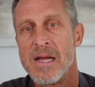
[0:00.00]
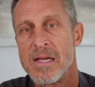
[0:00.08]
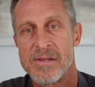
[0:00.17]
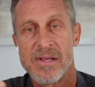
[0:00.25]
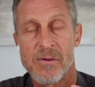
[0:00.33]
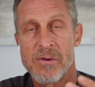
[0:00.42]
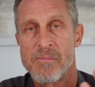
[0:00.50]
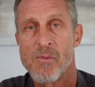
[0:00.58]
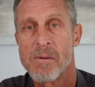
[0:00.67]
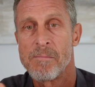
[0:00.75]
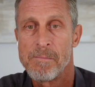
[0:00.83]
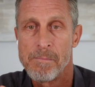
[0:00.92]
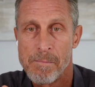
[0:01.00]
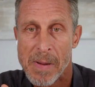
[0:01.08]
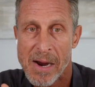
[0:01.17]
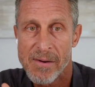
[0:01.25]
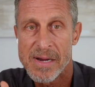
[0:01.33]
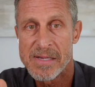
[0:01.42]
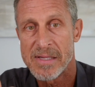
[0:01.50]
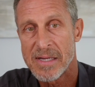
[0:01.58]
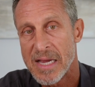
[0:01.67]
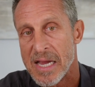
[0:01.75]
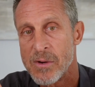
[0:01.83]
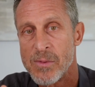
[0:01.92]
You stick with more berries and
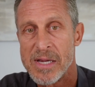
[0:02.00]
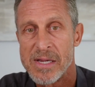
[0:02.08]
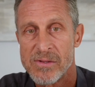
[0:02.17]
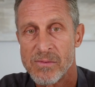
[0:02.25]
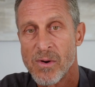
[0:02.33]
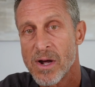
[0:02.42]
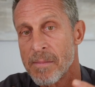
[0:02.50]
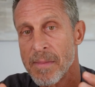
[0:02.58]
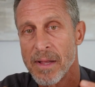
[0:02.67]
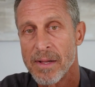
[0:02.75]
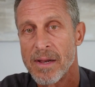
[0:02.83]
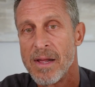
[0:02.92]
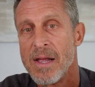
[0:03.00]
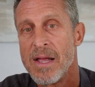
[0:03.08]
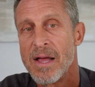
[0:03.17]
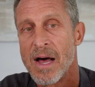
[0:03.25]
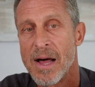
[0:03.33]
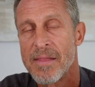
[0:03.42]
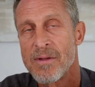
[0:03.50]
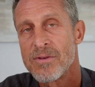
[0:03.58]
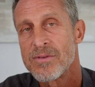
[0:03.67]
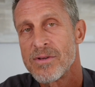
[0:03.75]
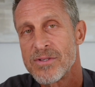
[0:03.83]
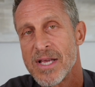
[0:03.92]
kiwis, watermelon.
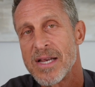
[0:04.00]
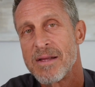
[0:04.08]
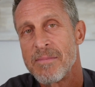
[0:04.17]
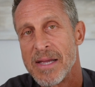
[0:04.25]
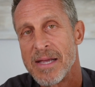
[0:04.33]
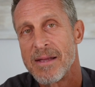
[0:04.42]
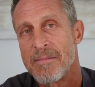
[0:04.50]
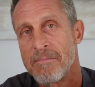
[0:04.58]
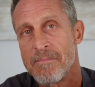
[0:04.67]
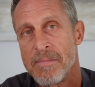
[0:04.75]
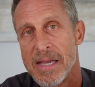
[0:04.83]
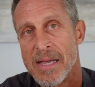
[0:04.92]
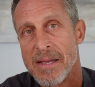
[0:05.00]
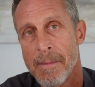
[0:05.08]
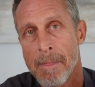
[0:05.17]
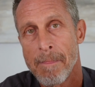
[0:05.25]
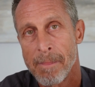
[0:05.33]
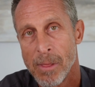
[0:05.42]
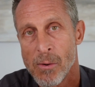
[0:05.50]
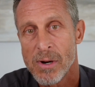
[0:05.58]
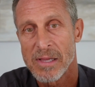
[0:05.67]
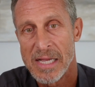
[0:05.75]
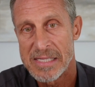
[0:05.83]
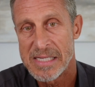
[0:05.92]
Those tend to be
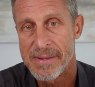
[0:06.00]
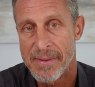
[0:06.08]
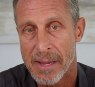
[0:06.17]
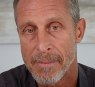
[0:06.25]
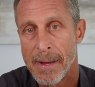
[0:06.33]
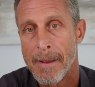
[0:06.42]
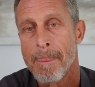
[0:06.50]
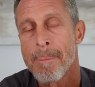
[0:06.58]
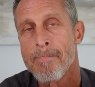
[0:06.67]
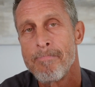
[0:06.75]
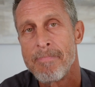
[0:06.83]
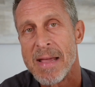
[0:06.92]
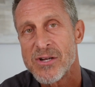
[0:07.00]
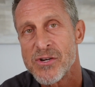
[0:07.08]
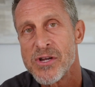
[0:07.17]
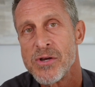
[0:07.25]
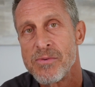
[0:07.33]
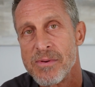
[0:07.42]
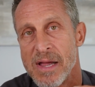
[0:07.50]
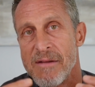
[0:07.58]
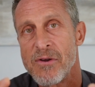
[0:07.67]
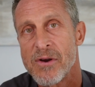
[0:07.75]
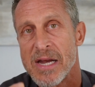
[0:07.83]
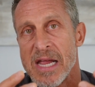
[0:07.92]
lower glycemic. But make sure you,
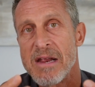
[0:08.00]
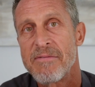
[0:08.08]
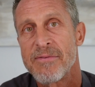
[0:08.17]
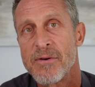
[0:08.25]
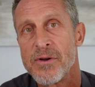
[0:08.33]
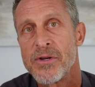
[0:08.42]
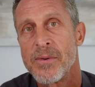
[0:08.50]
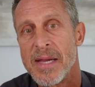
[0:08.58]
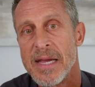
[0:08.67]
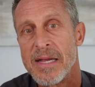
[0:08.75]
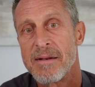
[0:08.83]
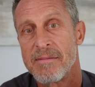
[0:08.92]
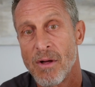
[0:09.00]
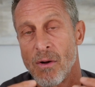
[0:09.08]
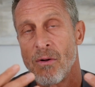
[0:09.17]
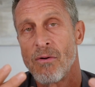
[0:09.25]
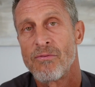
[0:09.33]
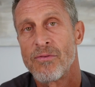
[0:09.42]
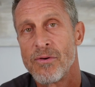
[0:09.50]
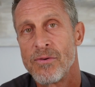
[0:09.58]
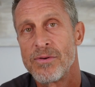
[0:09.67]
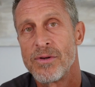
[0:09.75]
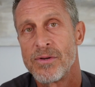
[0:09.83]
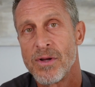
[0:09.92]
if you're going to eat fruit, you eat the whole
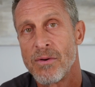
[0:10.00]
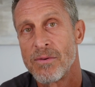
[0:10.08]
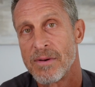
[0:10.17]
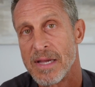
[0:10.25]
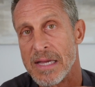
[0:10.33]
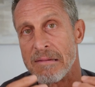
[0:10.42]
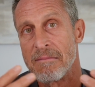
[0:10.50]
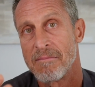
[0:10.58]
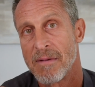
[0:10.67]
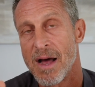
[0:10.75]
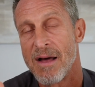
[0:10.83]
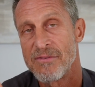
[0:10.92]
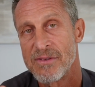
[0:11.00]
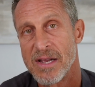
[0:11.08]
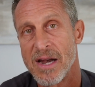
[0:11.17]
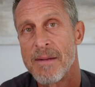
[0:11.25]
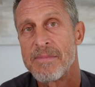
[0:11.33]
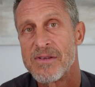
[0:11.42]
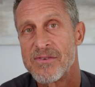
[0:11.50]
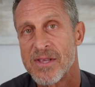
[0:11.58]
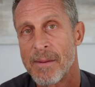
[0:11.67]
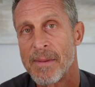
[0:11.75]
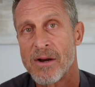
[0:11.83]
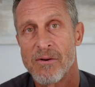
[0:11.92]
fruit. You don't eat, obviously, an empty
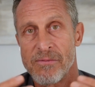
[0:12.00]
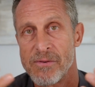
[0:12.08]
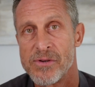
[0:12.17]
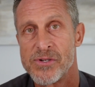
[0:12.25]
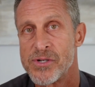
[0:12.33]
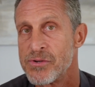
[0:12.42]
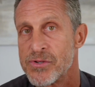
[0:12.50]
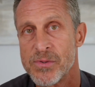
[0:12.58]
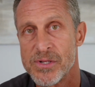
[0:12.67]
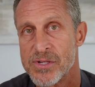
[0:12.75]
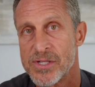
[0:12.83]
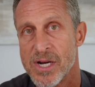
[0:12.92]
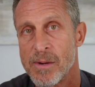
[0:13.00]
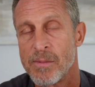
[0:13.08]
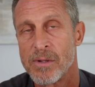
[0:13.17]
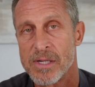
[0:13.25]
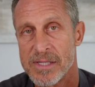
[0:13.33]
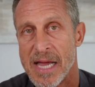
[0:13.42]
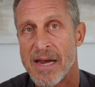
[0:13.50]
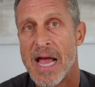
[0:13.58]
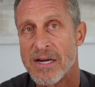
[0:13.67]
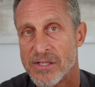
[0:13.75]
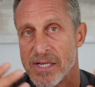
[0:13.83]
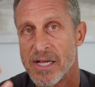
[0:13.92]
stomach or fruit juice, which is terrible because that
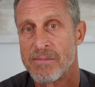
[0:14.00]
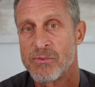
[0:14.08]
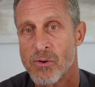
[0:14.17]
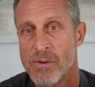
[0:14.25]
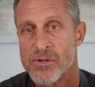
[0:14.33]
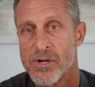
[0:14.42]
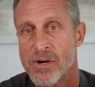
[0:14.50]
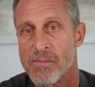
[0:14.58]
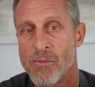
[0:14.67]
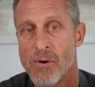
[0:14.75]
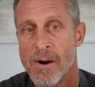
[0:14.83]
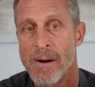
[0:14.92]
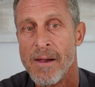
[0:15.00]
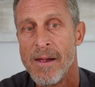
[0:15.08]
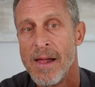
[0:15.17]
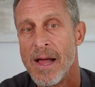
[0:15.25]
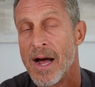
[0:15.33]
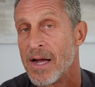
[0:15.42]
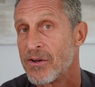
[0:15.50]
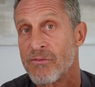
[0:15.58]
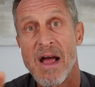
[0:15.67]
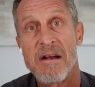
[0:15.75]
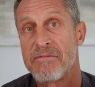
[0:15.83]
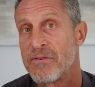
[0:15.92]
actually can absorb sugar more.
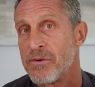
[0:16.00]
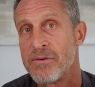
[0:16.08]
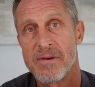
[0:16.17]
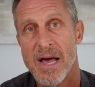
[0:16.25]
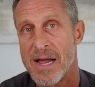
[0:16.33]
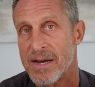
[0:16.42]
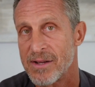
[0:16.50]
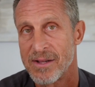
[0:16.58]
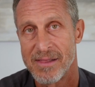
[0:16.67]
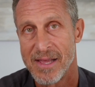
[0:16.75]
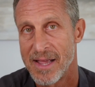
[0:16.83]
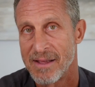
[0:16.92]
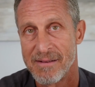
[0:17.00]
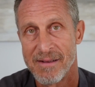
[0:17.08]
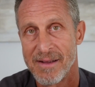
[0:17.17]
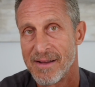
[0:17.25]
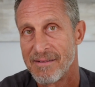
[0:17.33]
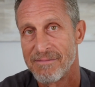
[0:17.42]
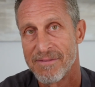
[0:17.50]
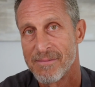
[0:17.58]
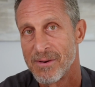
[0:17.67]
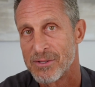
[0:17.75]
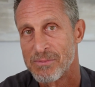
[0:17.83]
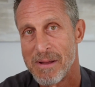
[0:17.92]
Dried fruit, not a good thing. For
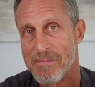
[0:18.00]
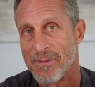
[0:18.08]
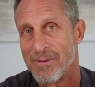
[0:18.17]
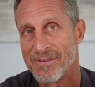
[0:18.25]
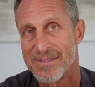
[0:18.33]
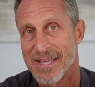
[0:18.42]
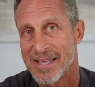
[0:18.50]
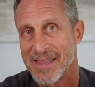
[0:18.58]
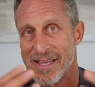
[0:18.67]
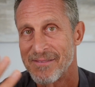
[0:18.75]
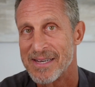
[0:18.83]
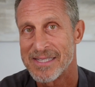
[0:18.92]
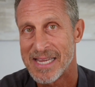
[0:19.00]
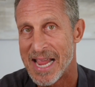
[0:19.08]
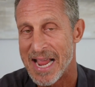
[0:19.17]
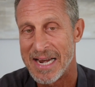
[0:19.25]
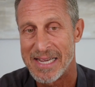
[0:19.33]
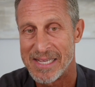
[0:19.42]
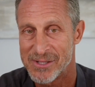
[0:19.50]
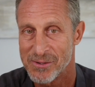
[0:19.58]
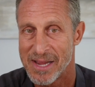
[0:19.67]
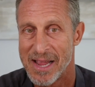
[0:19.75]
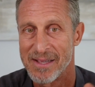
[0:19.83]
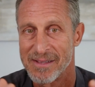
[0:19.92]
most people, it's like, think of it as candy. It's
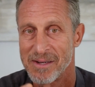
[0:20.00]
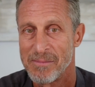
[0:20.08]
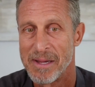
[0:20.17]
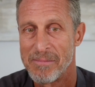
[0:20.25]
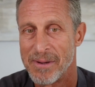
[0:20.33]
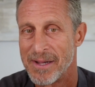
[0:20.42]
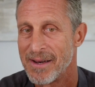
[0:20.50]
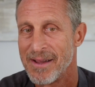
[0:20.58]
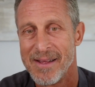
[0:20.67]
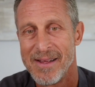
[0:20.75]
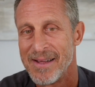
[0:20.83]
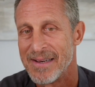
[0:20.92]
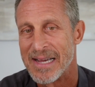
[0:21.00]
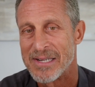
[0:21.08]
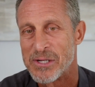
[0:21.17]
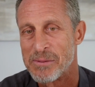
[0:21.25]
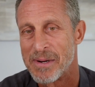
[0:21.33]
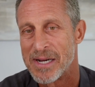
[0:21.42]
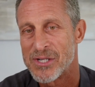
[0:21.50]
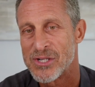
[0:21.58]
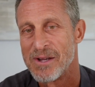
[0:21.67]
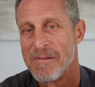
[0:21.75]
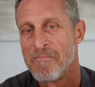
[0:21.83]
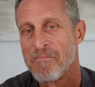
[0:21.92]
okay a little bit, but not too much.